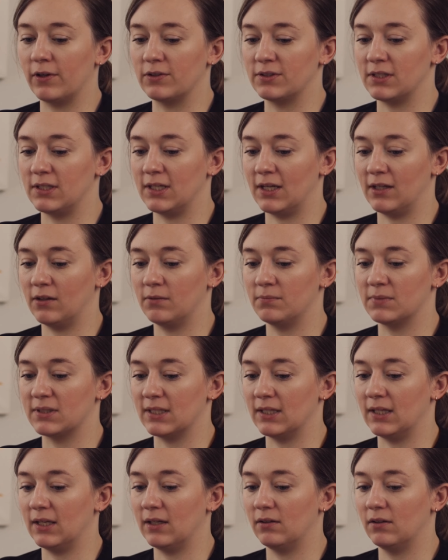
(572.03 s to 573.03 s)
those addendums,
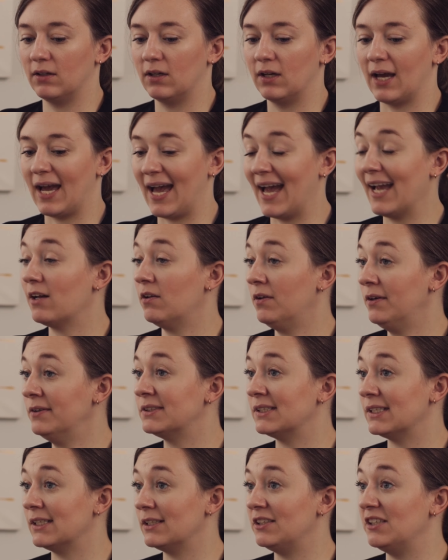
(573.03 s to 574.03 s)
then at
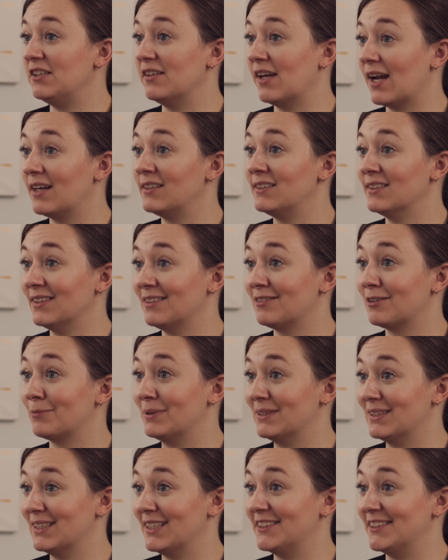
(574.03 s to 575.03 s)
closing, you got to deliver
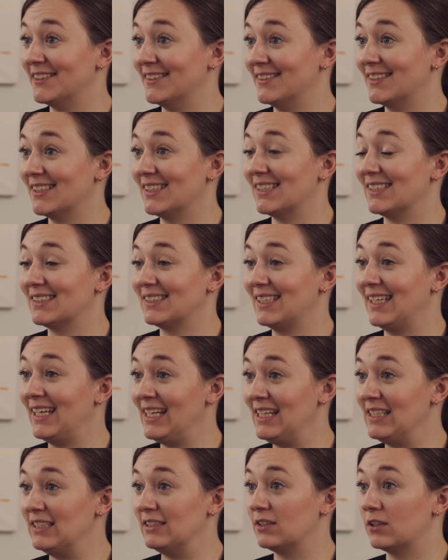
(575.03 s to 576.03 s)
possession. So that's
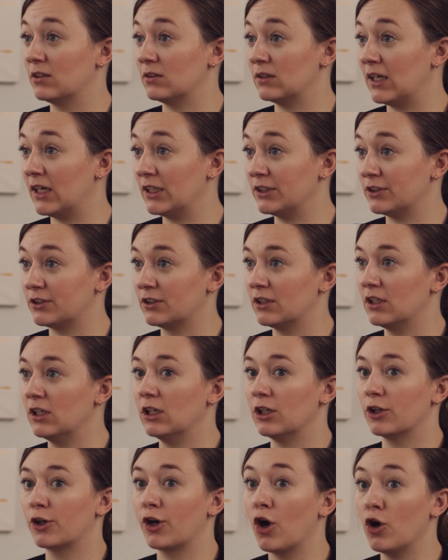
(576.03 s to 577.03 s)
keys, garage
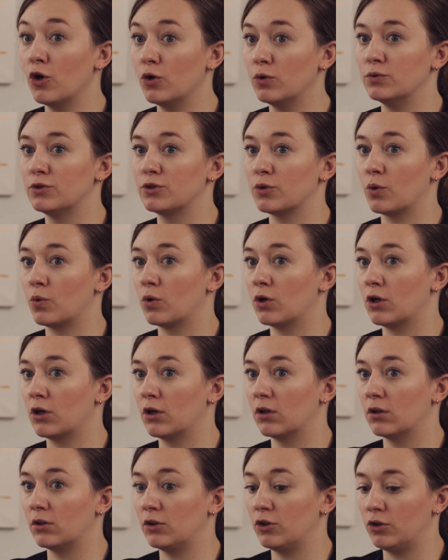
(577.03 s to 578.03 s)
codes,
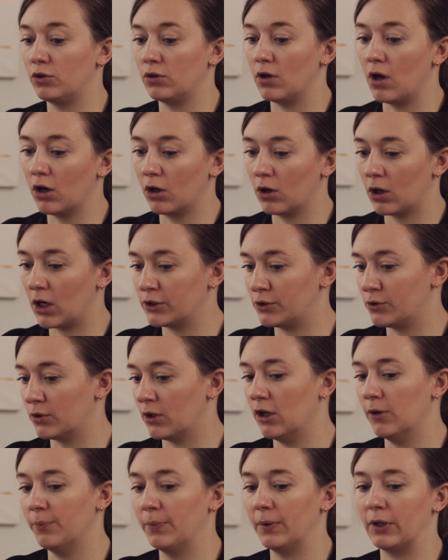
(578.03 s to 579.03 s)
or garage
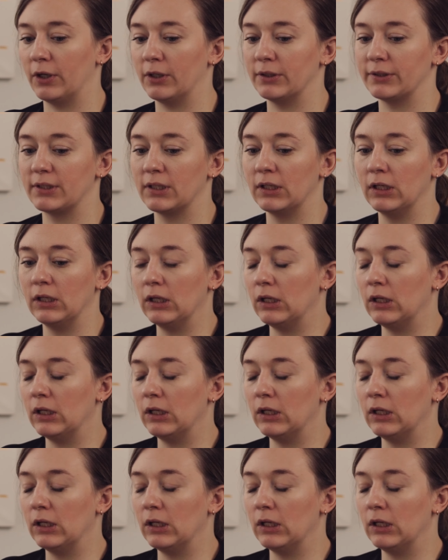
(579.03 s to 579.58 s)
door openers.